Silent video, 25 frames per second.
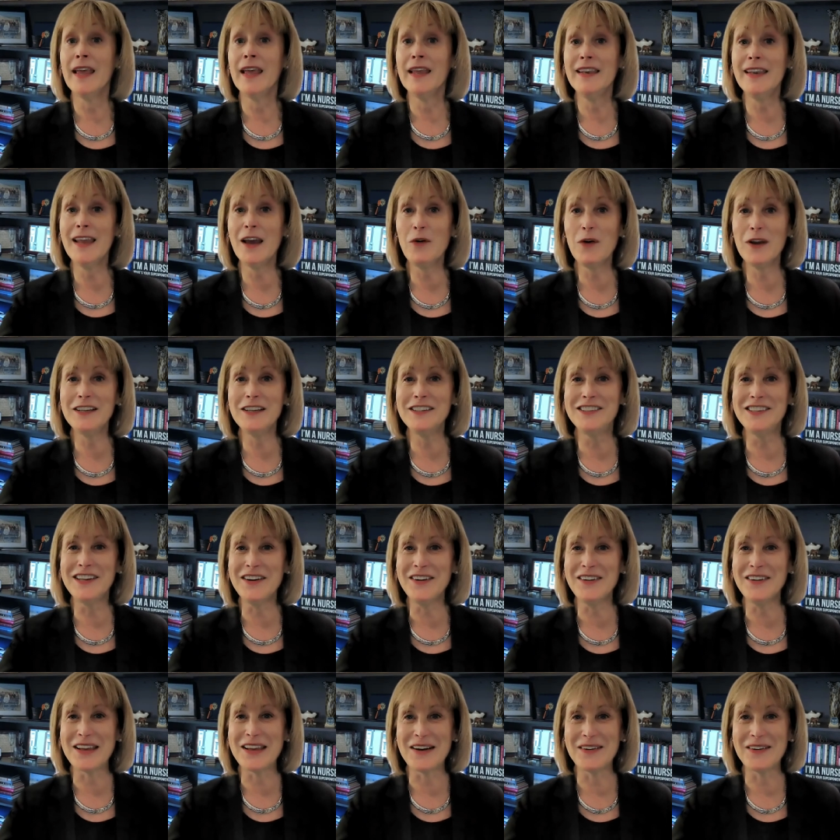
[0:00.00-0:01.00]
Now, I
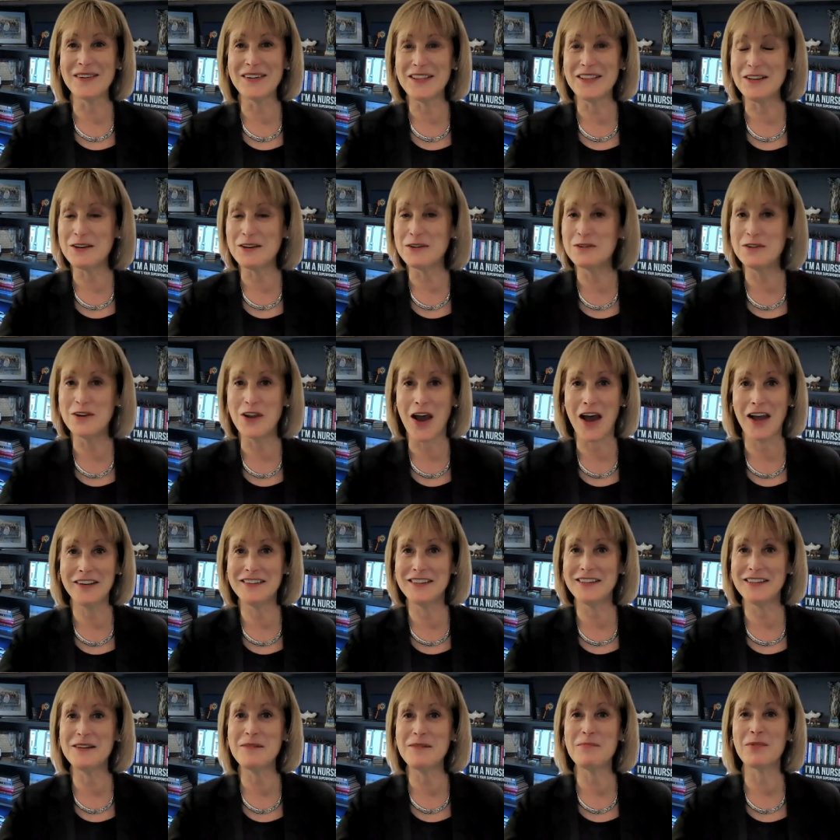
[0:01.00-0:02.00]
share that with you not
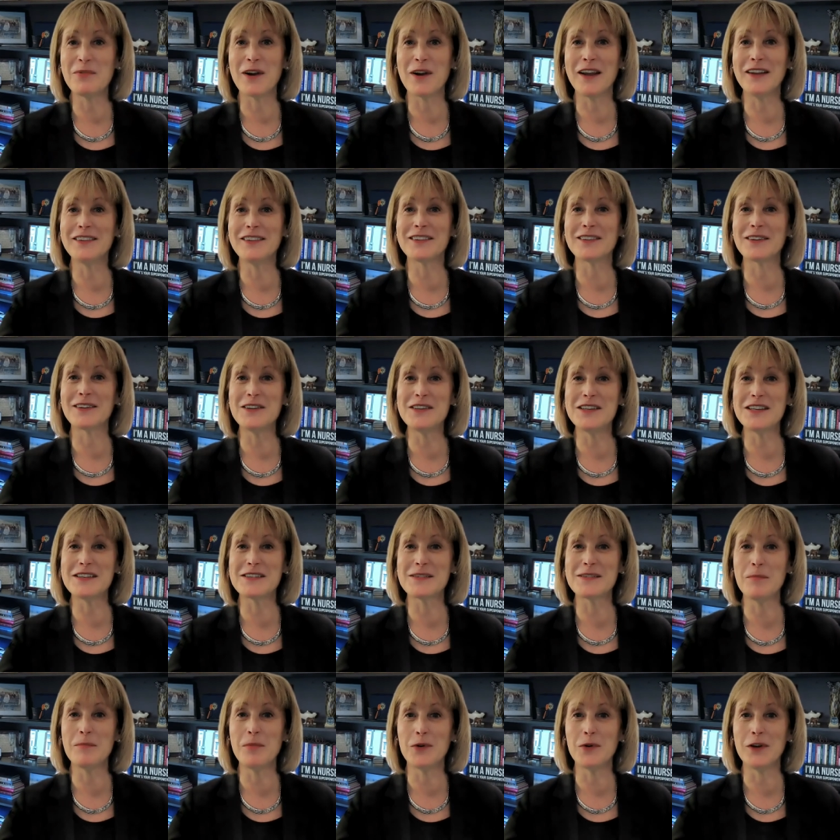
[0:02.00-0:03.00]
to depress or
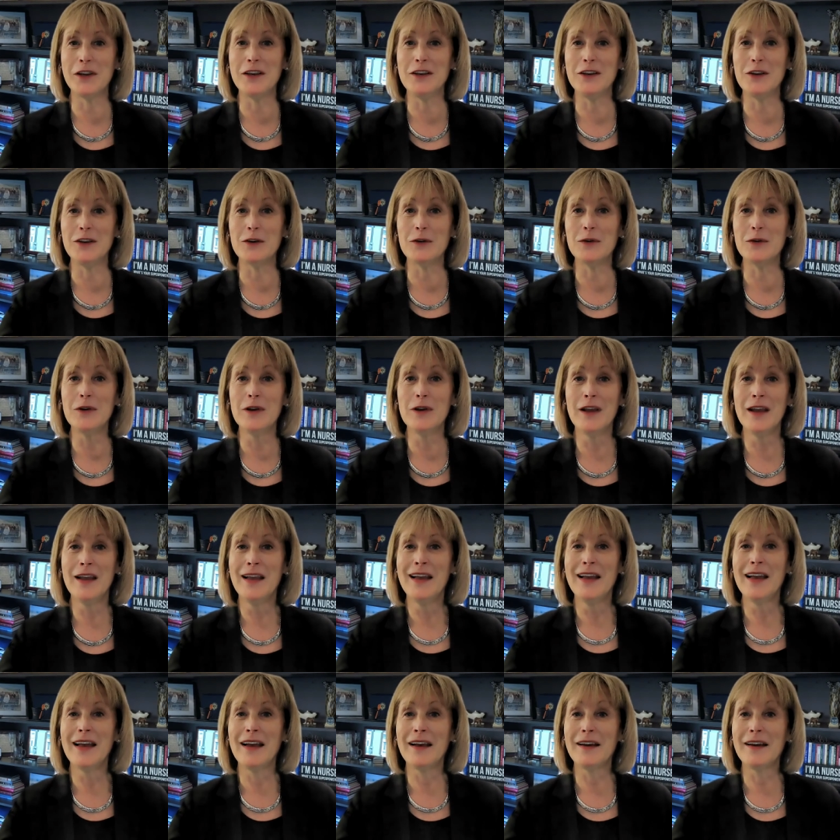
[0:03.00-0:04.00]
disappoint you,
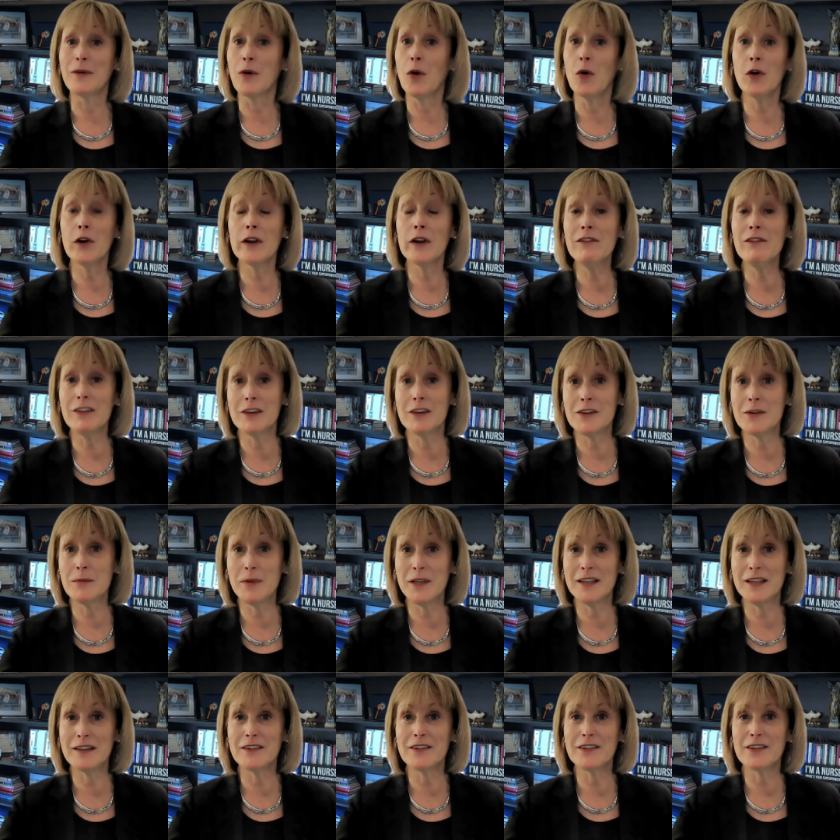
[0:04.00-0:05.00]
or even to
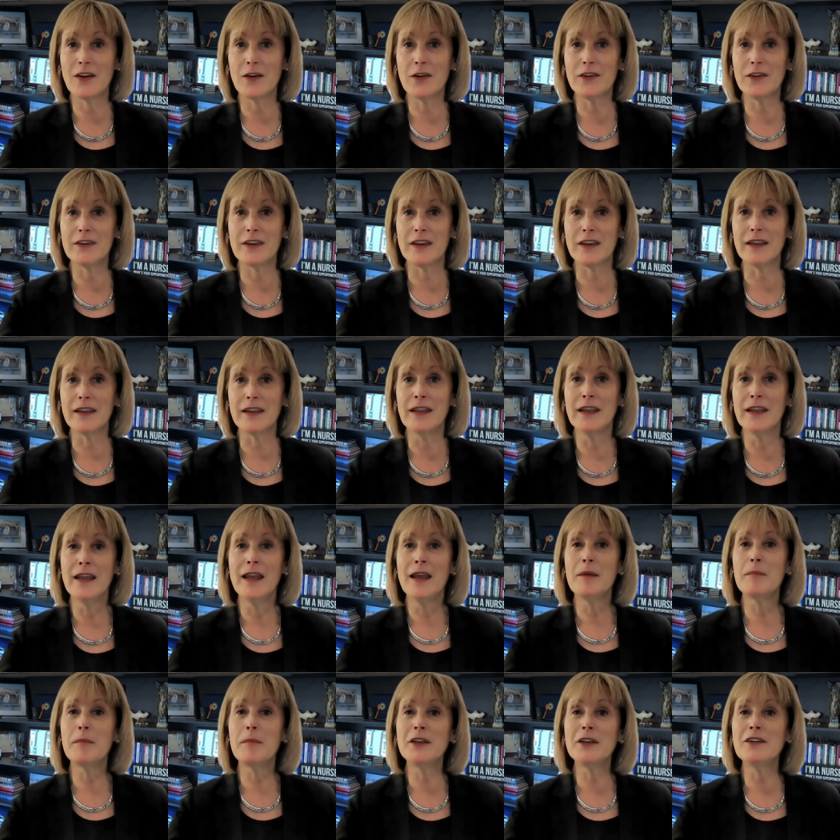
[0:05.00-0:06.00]
be insulting,
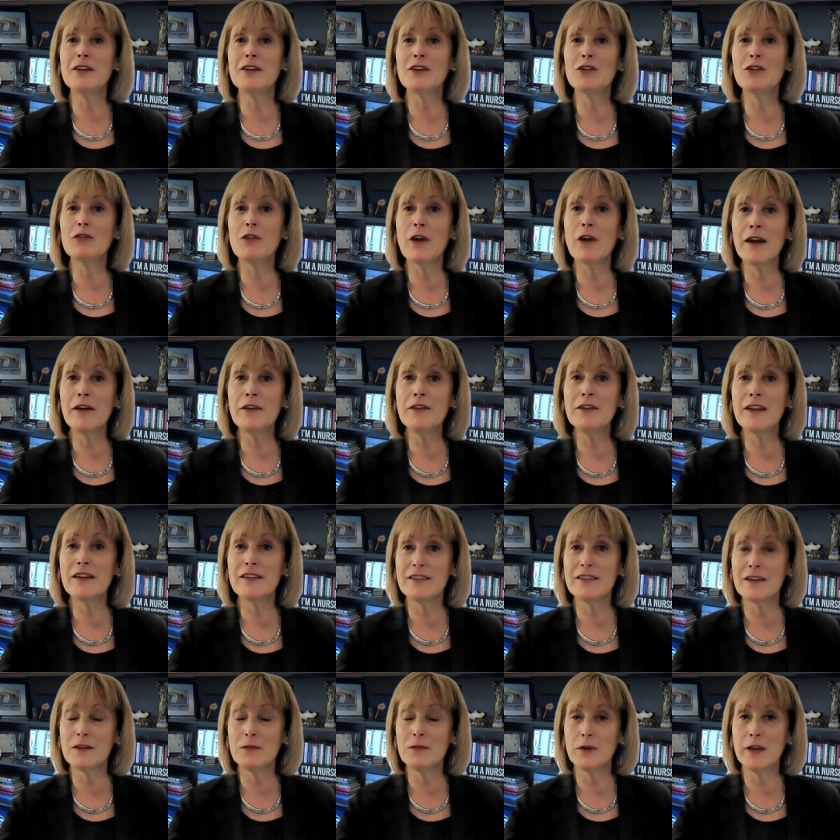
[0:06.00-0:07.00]
but to ground
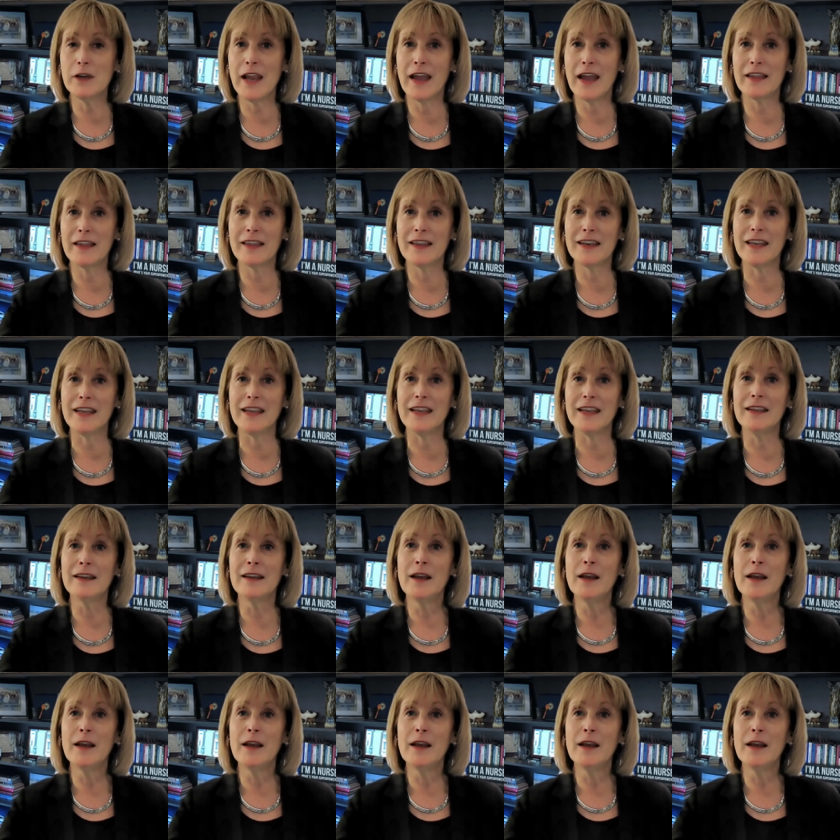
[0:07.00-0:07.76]
us in reality.